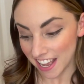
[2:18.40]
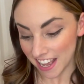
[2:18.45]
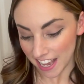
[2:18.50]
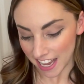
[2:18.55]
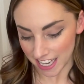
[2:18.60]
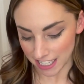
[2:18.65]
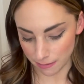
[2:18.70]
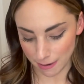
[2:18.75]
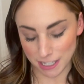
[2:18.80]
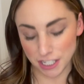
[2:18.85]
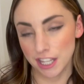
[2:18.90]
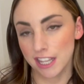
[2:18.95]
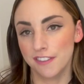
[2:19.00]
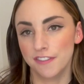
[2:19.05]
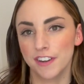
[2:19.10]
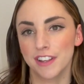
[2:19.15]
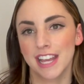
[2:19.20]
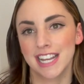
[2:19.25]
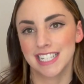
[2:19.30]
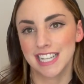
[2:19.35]
especially
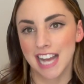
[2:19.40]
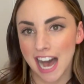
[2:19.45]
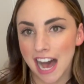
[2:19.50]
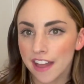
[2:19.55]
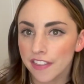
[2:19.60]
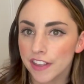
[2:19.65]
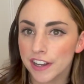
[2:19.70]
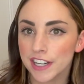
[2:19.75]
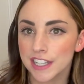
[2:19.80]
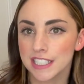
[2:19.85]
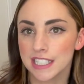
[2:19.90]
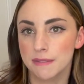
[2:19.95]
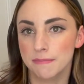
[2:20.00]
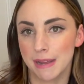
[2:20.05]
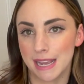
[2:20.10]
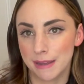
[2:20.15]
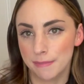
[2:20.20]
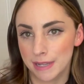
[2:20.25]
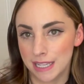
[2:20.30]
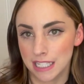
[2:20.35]
for like toddlers and
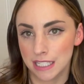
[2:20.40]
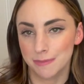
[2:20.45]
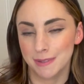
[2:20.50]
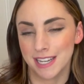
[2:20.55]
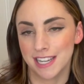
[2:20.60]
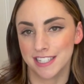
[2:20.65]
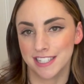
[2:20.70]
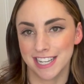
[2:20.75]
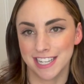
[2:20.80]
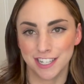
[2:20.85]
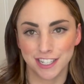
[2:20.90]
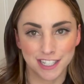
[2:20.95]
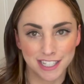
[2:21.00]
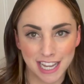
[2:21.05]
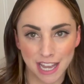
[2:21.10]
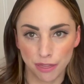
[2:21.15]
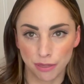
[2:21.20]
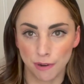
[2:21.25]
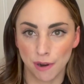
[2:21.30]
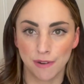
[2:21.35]
babies, because they just
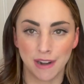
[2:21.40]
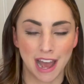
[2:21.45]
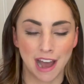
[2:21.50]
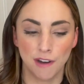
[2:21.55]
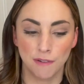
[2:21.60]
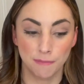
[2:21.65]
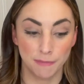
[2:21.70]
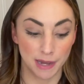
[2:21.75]
get thrown out.